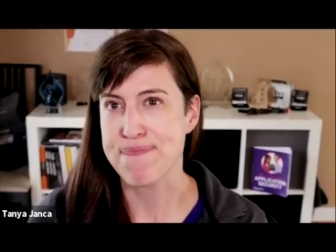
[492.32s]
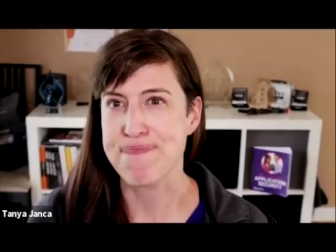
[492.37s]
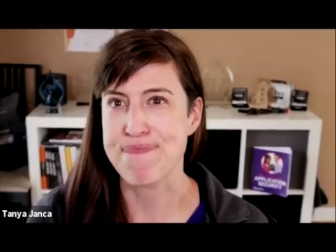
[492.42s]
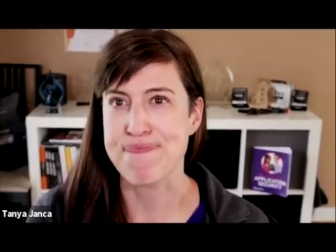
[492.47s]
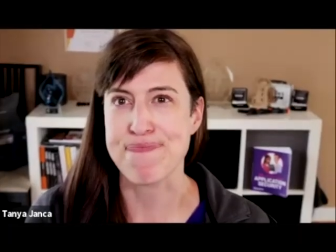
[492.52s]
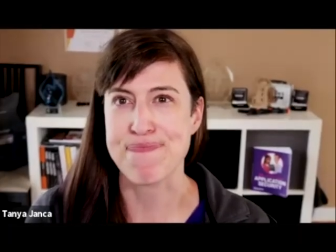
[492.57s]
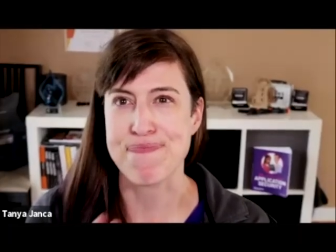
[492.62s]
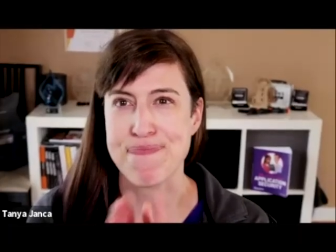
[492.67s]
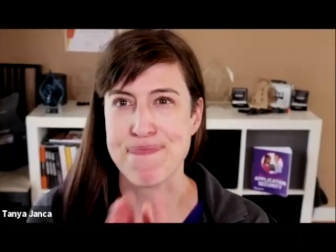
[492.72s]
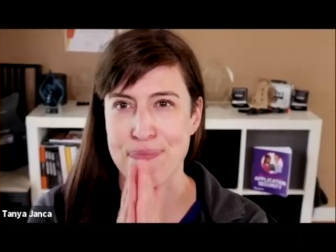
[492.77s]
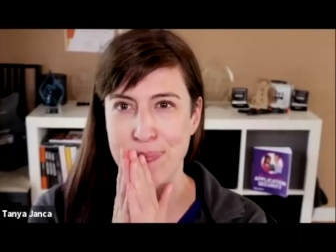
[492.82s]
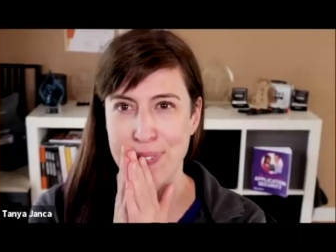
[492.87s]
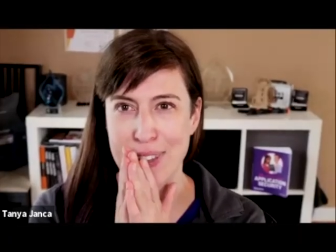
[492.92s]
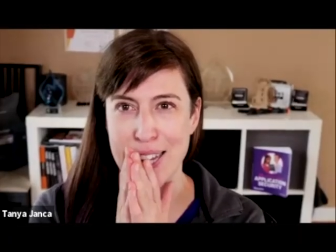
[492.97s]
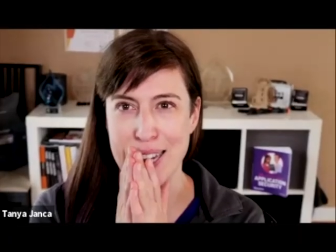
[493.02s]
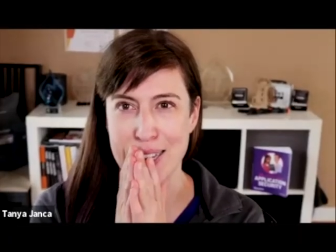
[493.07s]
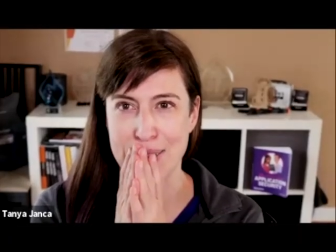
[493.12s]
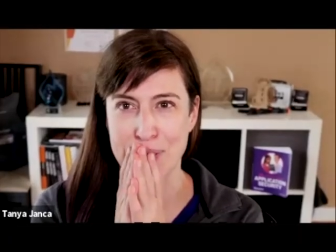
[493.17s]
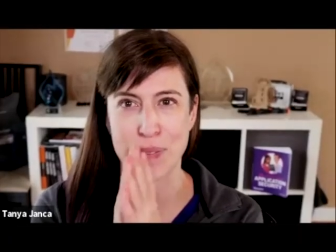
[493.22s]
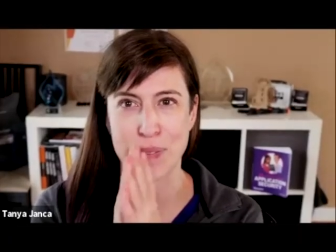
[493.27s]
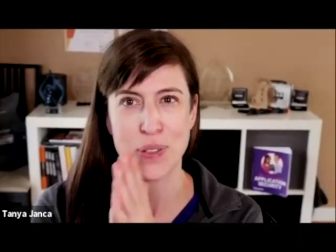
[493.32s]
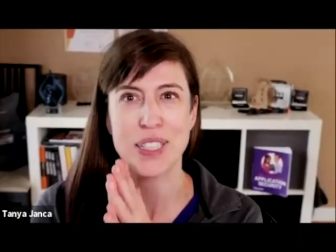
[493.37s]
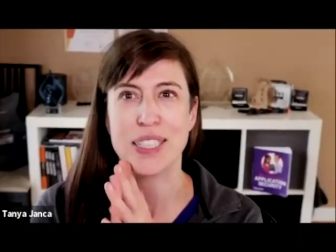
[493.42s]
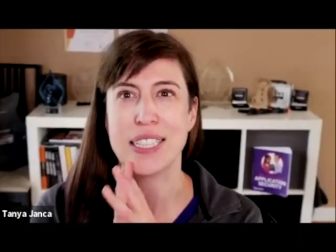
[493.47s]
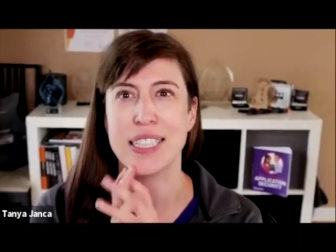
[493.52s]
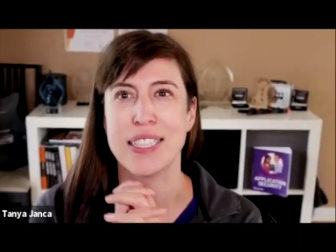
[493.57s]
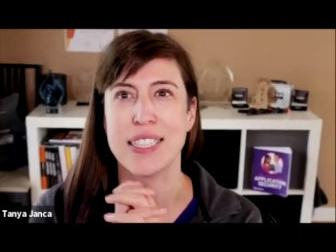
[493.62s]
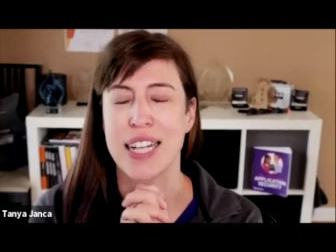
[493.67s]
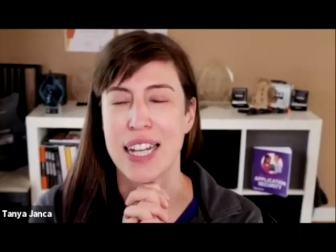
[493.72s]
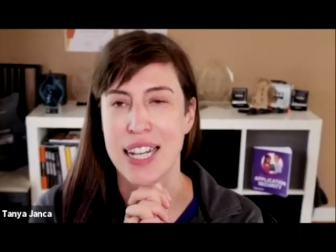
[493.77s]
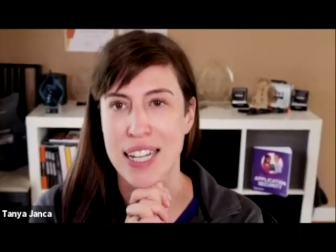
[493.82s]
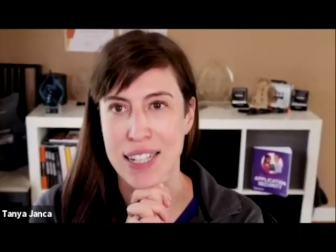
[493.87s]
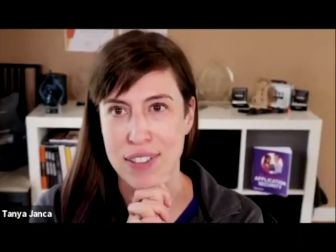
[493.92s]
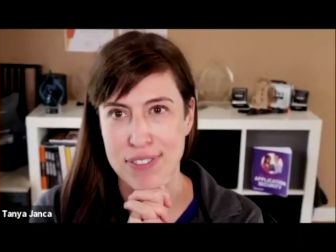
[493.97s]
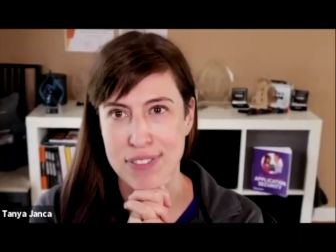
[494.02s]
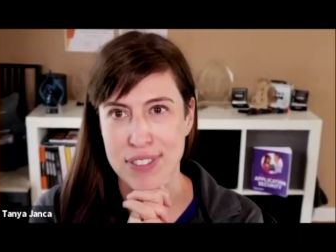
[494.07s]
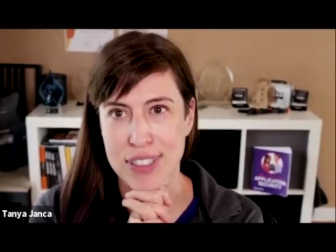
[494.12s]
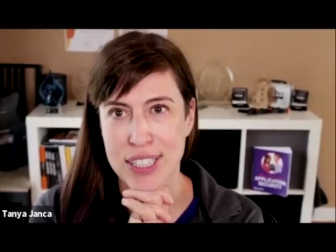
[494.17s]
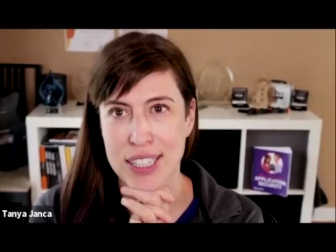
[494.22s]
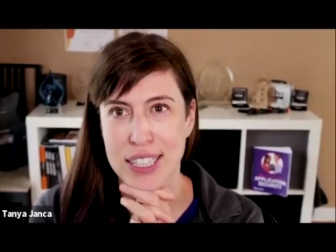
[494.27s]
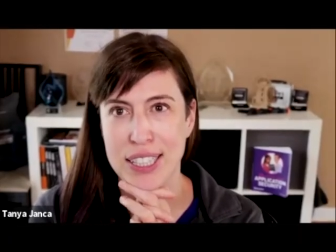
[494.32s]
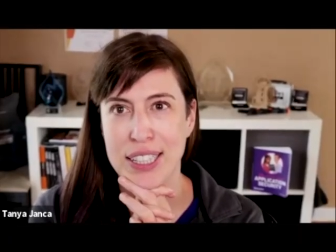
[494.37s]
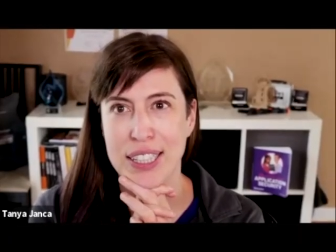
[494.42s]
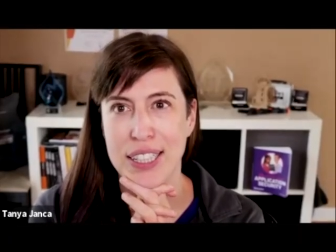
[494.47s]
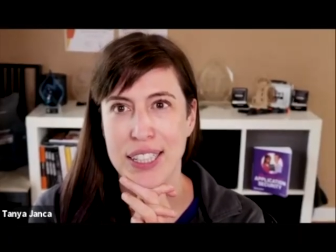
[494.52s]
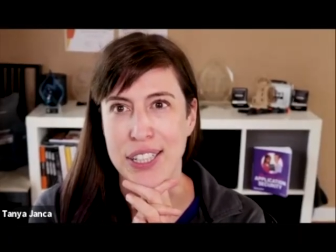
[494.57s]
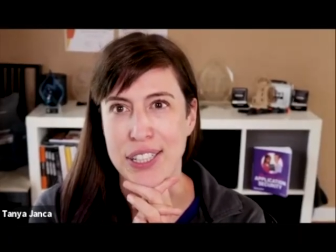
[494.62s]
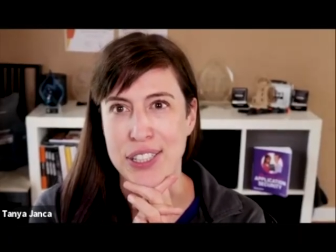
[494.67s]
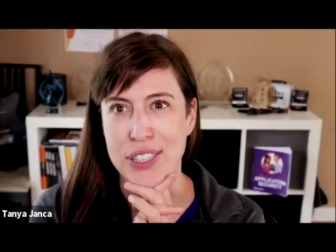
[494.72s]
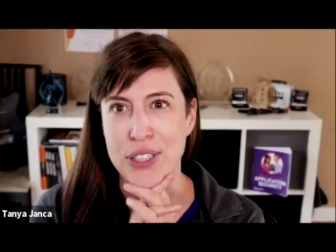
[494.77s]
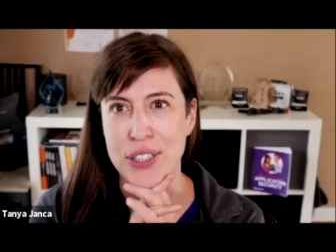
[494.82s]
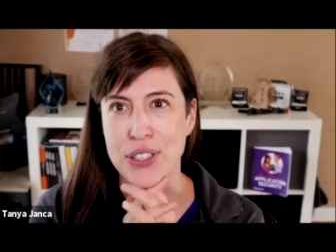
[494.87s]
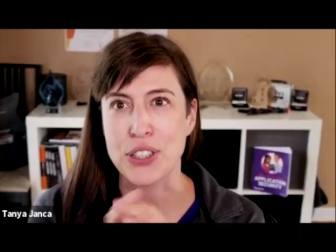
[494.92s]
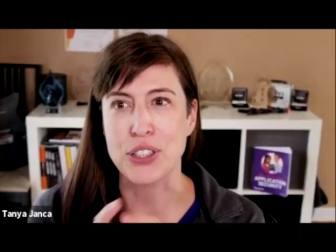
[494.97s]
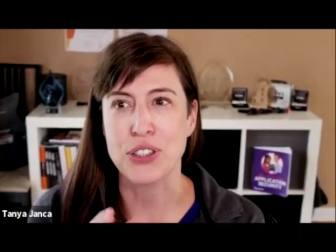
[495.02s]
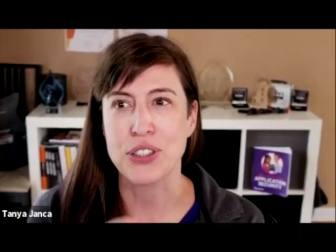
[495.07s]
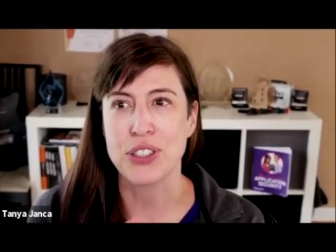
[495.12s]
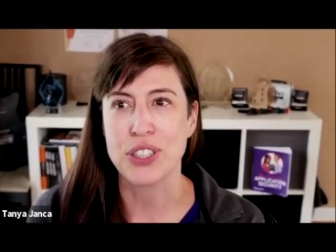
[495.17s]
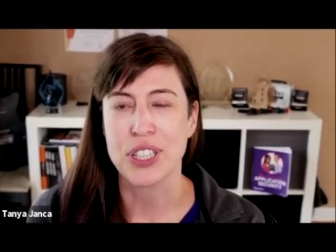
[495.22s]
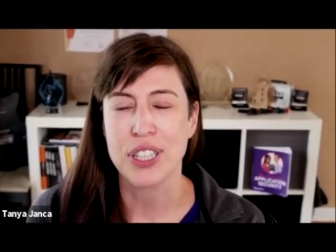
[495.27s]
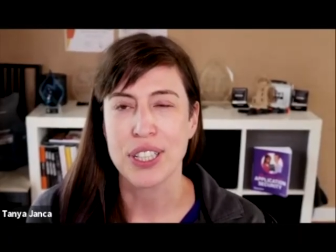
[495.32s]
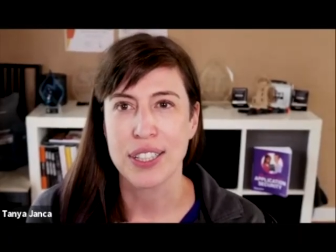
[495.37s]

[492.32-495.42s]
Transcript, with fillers: hmm, that's really tough. So there's